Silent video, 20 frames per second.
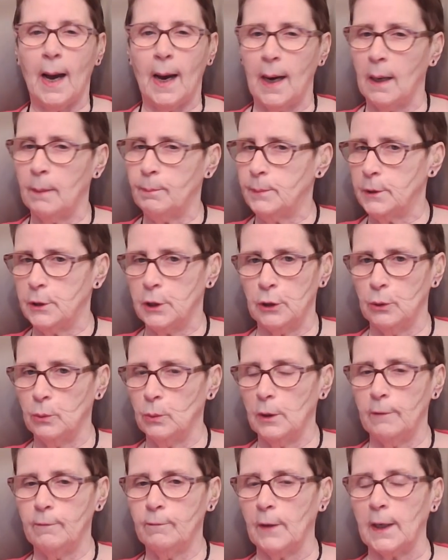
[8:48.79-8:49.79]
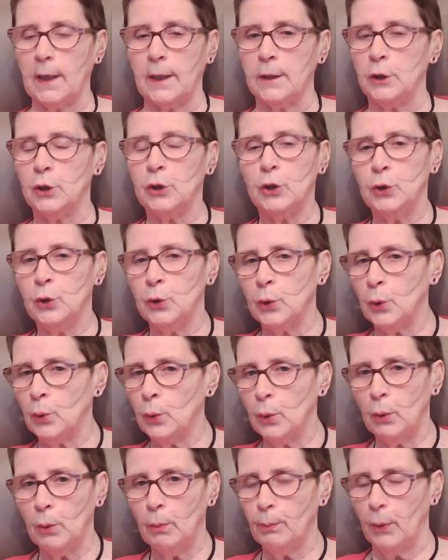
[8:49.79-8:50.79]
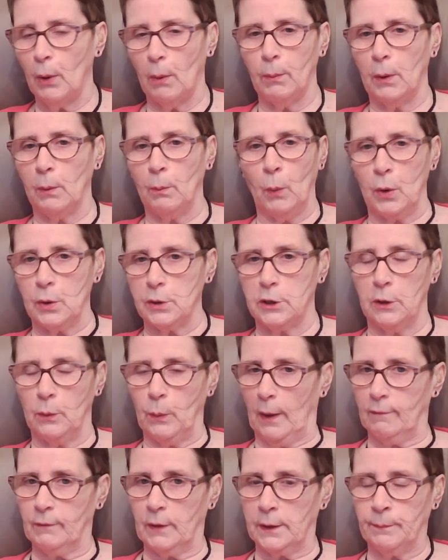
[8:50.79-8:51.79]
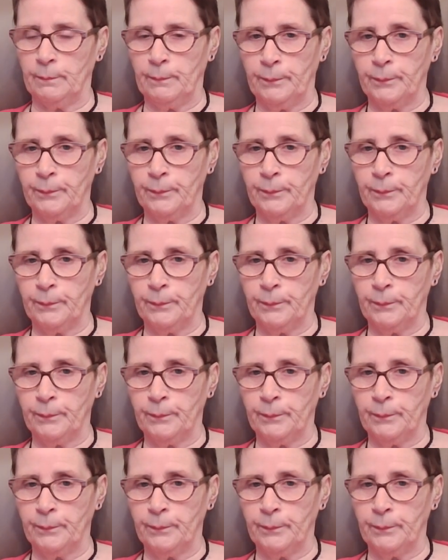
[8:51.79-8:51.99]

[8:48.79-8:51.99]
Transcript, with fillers: absolutely fine, no problem whatsoever.